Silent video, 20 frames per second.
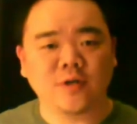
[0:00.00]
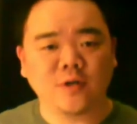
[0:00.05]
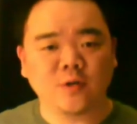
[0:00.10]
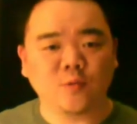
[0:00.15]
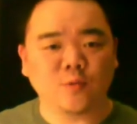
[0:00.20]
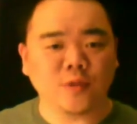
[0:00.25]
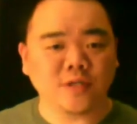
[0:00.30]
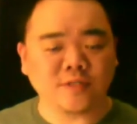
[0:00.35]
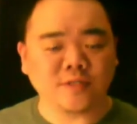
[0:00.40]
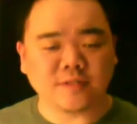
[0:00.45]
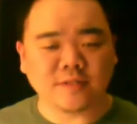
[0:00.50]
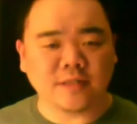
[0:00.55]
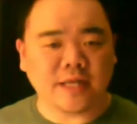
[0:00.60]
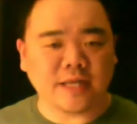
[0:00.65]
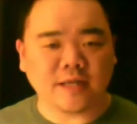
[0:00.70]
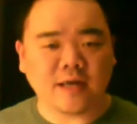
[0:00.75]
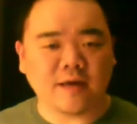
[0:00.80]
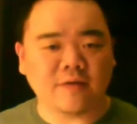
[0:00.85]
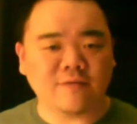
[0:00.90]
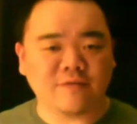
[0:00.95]
was
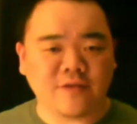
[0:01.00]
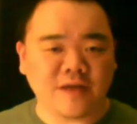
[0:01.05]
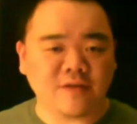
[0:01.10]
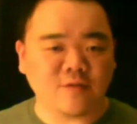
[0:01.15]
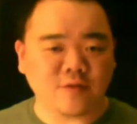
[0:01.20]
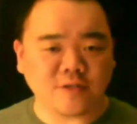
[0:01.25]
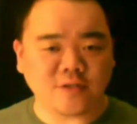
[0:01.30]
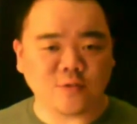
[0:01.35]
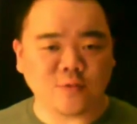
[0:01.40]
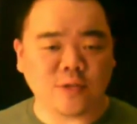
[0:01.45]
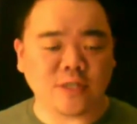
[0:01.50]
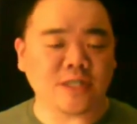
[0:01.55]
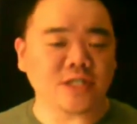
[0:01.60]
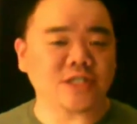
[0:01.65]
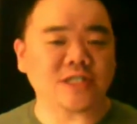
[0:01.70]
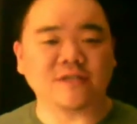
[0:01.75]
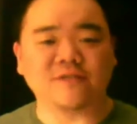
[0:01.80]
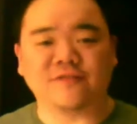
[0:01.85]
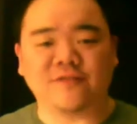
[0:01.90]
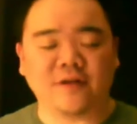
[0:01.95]
like a favorite to win, and
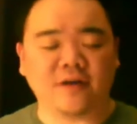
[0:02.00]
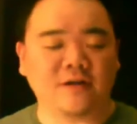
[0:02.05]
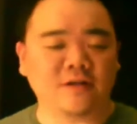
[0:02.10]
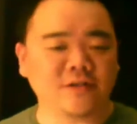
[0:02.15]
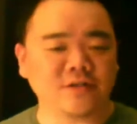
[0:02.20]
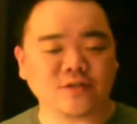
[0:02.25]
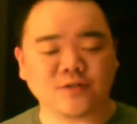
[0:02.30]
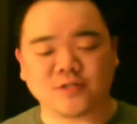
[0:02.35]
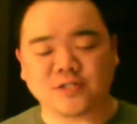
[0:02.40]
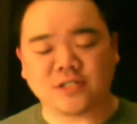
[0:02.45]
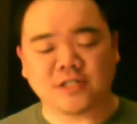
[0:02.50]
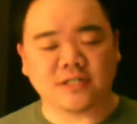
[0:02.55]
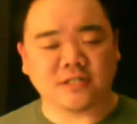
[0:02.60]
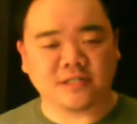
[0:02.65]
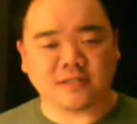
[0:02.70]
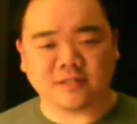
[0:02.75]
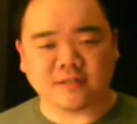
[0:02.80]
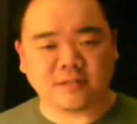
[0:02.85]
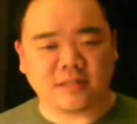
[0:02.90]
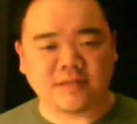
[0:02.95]
she fell, so she
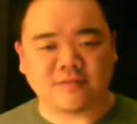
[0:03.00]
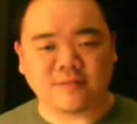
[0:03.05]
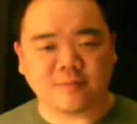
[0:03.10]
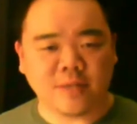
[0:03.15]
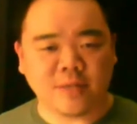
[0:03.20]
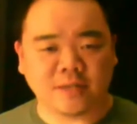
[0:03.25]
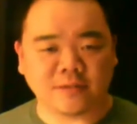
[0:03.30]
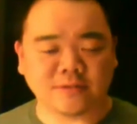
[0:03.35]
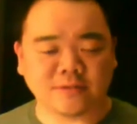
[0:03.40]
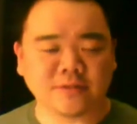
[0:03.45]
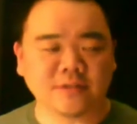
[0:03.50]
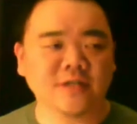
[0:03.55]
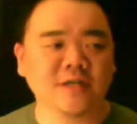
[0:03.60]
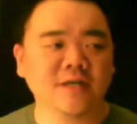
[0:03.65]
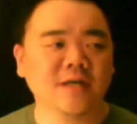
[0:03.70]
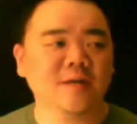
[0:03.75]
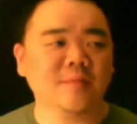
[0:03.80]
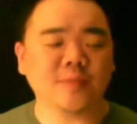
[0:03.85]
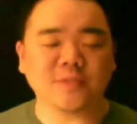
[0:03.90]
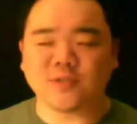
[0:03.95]
didn't even medal.
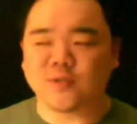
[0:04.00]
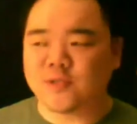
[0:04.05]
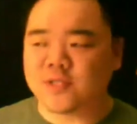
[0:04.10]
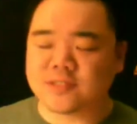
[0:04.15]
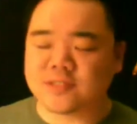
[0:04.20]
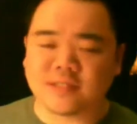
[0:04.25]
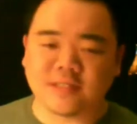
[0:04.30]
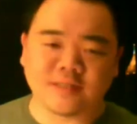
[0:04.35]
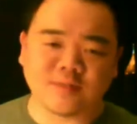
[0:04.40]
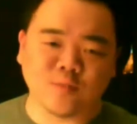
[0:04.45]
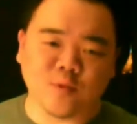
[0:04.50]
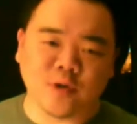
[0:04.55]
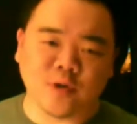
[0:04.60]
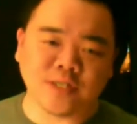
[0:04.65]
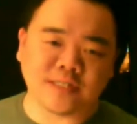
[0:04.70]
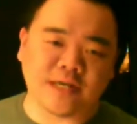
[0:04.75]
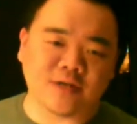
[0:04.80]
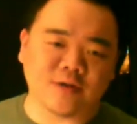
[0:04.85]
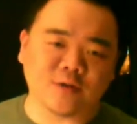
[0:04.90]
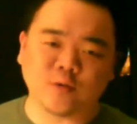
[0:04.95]
And so this one
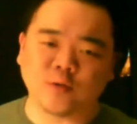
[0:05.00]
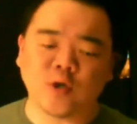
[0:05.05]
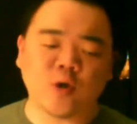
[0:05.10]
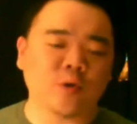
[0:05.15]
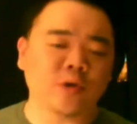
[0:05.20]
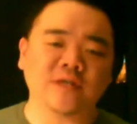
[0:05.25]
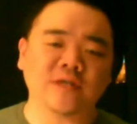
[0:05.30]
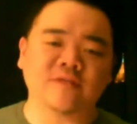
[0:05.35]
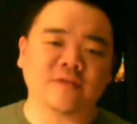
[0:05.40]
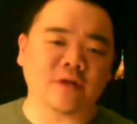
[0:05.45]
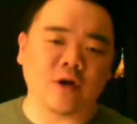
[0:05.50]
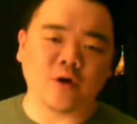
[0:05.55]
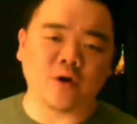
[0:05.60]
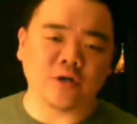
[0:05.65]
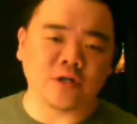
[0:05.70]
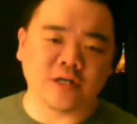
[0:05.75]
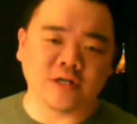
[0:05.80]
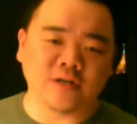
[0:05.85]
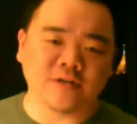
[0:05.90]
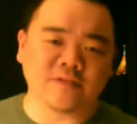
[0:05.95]
skater who no one even
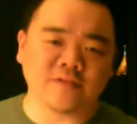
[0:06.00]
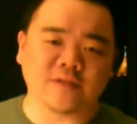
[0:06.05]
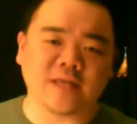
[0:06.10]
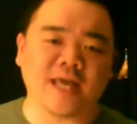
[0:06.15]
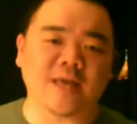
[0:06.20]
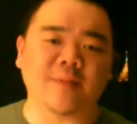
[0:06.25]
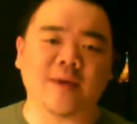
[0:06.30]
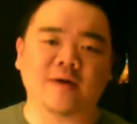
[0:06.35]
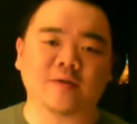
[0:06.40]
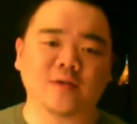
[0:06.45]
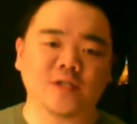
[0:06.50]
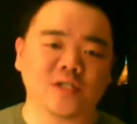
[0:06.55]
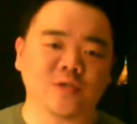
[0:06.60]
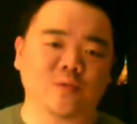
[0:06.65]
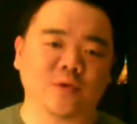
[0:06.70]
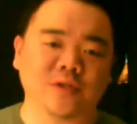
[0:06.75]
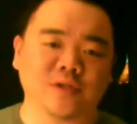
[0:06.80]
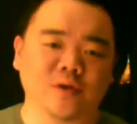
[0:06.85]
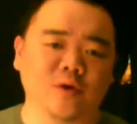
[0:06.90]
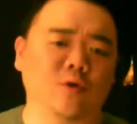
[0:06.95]
heard of came out, and she
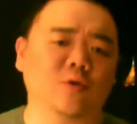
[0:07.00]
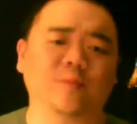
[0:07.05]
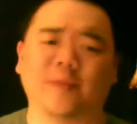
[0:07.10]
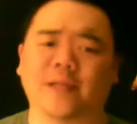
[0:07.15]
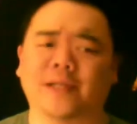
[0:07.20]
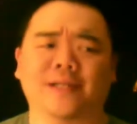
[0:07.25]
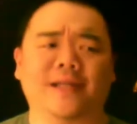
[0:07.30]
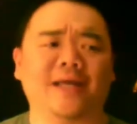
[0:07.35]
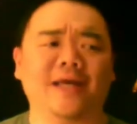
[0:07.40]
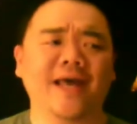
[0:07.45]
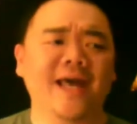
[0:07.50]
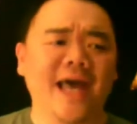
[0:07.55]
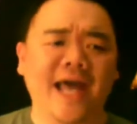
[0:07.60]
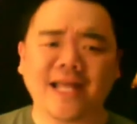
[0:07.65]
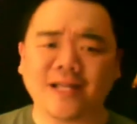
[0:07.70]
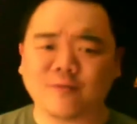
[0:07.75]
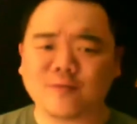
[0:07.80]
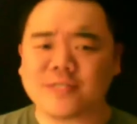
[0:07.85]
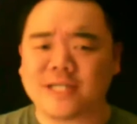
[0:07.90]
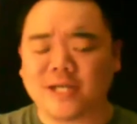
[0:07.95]
won the gold by
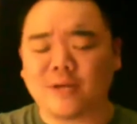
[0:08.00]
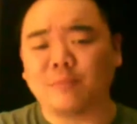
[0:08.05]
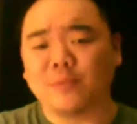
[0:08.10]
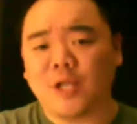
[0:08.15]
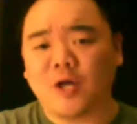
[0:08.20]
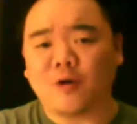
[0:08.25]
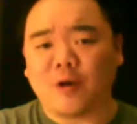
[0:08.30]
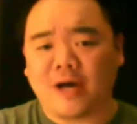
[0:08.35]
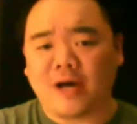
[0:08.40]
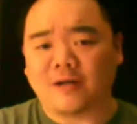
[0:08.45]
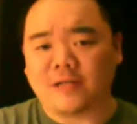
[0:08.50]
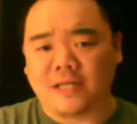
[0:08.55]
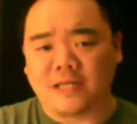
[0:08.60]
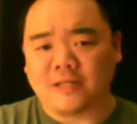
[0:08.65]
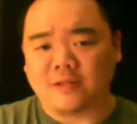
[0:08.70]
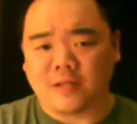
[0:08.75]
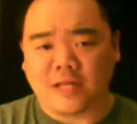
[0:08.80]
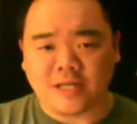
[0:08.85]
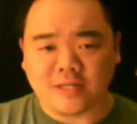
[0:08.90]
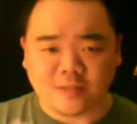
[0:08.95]
and it was like a blowout
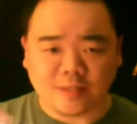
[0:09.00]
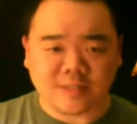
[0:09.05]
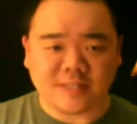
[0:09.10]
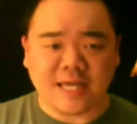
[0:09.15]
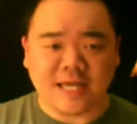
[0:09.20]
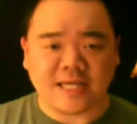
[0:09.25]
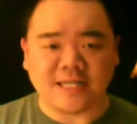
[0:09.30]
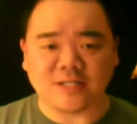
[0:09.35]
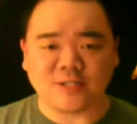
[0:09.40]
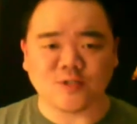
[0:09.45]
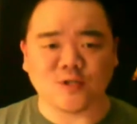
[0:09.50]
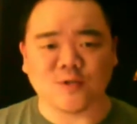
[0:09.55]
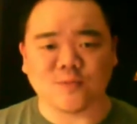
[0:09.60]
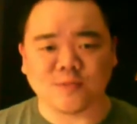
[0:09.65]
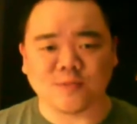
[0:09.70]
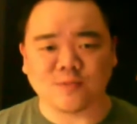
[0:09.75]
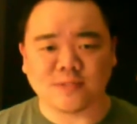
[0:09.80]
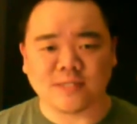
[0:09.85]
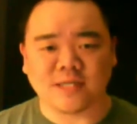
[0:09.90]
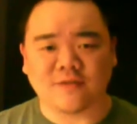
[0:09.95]
in skating terms.
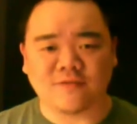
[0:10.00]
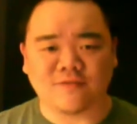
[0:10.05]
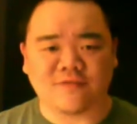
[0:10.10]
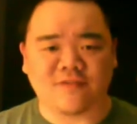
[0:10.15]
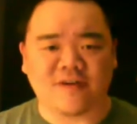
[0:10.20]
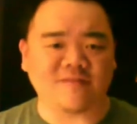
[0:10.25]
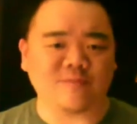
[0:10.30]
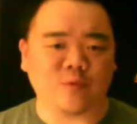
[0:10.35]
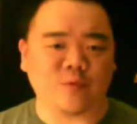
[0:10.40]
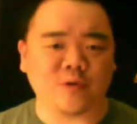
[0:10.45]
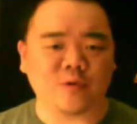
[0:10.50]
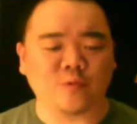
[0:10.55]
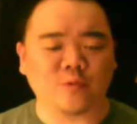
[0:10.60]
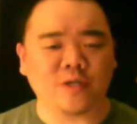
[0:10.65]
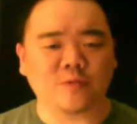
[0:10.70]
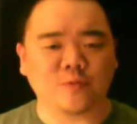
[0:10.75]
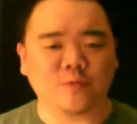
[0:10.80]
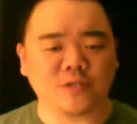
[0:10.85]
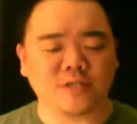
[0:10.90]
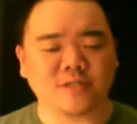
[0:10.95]
It was like a 5-point
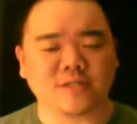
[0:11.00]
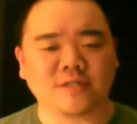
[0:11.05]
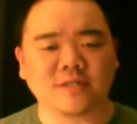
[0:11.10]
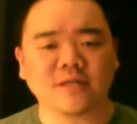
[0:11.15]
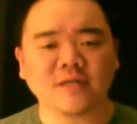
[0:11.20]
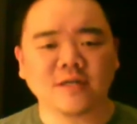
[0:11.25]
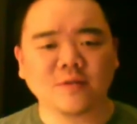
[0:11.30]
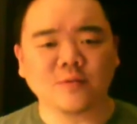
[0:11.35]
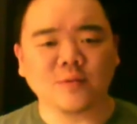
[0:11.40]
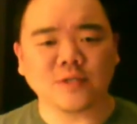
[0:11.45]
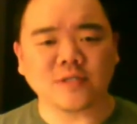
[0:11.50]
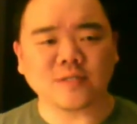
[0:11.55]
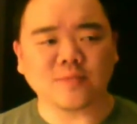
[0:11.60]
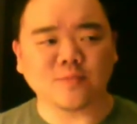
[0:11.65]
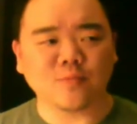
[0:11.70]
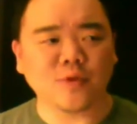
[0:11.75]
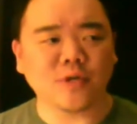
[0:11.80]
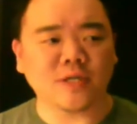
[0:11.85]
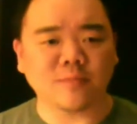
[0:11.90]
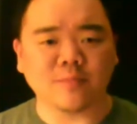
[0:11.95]
win, which is a
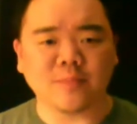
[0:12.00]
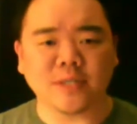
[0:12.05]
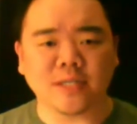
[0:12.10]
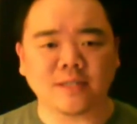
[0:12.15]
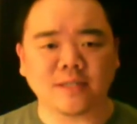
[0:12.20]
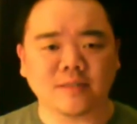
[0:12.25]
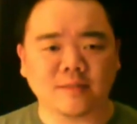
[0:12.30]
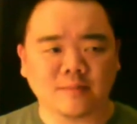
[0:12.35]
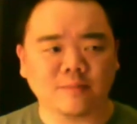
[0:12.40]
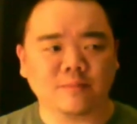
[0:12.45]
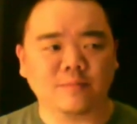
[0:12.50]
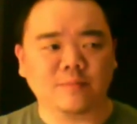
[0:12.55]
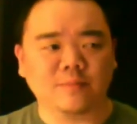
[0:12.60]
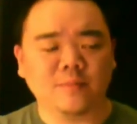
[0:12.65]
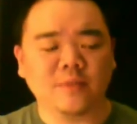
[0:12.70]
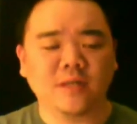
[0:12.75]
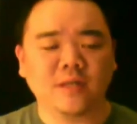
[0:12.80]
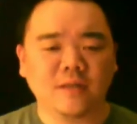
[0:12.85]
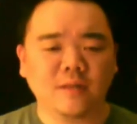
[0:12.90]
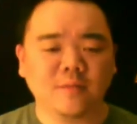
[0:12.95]
pretty big
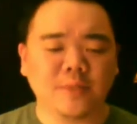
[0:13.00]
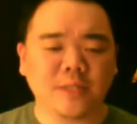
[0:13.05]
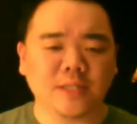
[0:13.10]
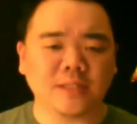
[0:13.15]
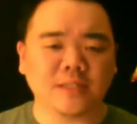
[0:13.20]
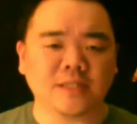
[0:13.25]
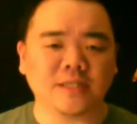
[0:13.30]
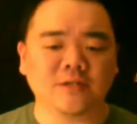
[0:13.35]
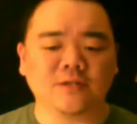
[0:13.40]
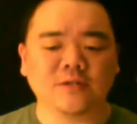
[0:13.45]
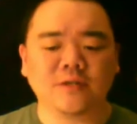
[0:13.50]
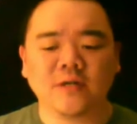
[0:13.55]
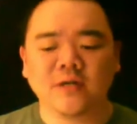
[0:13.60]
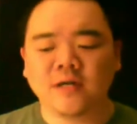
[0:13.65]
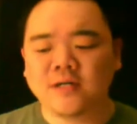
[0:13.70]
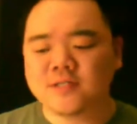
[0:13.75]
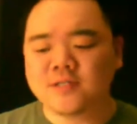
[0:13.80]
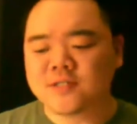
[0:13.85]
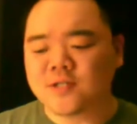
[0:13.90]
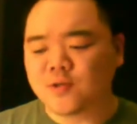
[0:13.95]
deal.
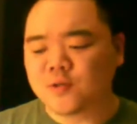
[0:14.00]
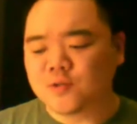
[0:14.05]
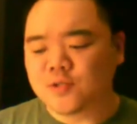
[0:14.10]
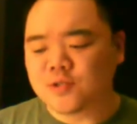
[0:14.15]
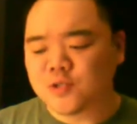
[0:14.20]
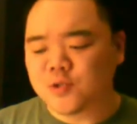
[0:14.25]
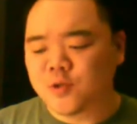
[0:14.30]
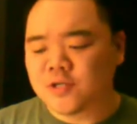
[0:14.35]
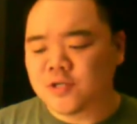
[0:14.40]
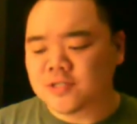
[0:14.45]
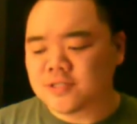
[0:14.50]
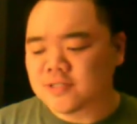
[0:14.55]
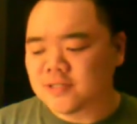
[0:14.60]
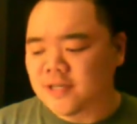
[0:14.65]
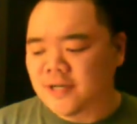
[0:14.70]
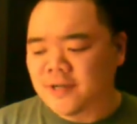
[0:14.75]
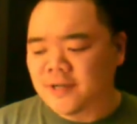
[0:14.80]
So Joyce,